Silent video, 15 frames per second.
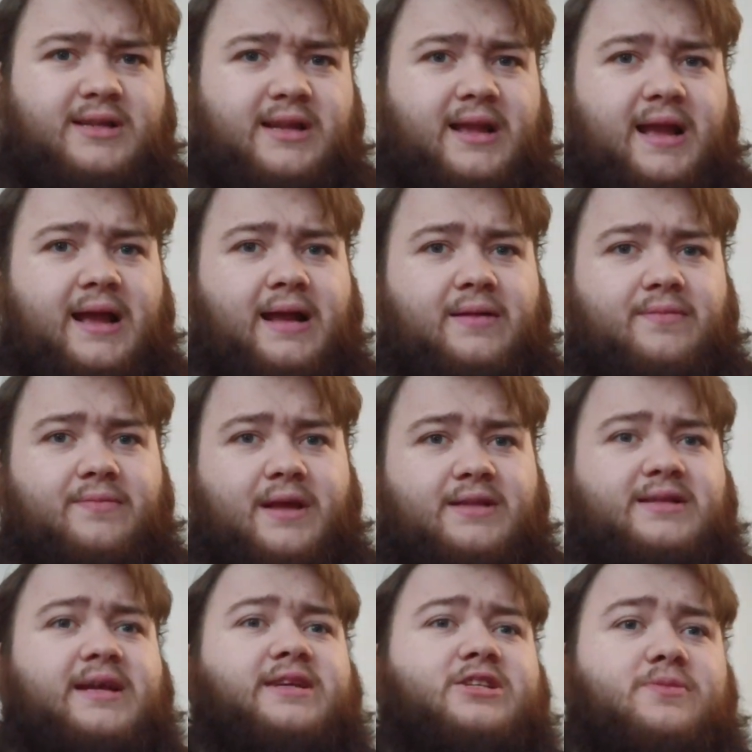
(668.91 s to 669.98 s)
cigar
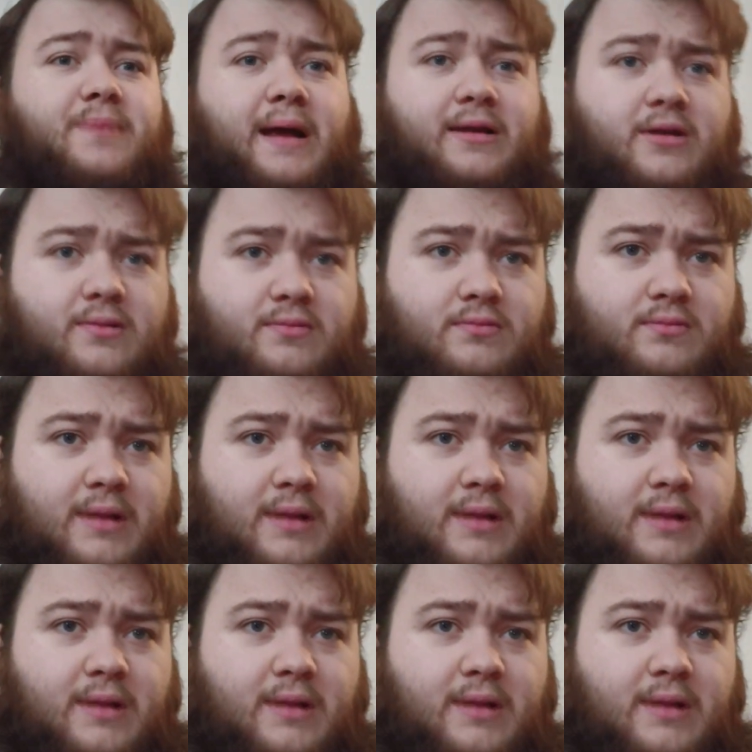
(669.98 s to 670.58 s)
that tastes bad.